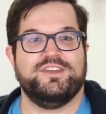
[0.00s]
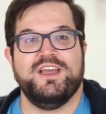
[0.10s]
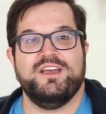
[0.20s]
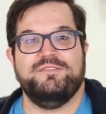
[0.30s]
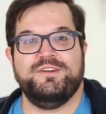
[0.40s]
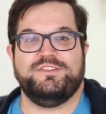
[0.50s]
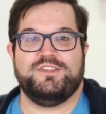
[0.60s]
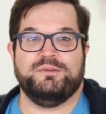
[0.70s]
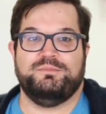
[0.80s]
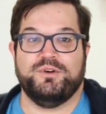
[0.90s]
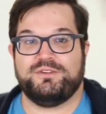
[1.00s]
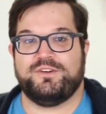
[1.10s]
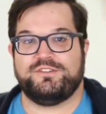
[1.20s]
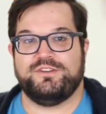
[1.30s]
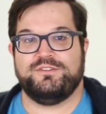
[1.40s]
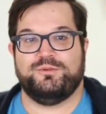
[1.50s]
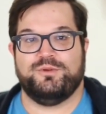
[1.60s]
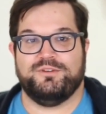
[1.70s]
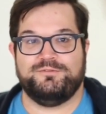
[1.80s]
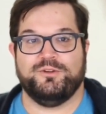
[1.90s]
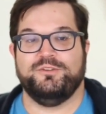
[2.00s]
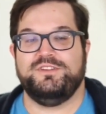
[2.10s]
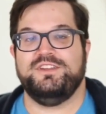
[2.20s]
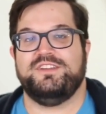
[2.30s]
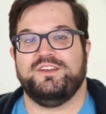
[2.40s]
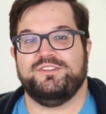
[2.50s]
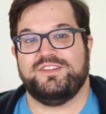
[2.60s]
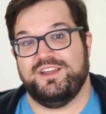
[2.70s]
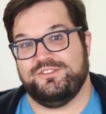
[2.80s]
visit the book version for the full details and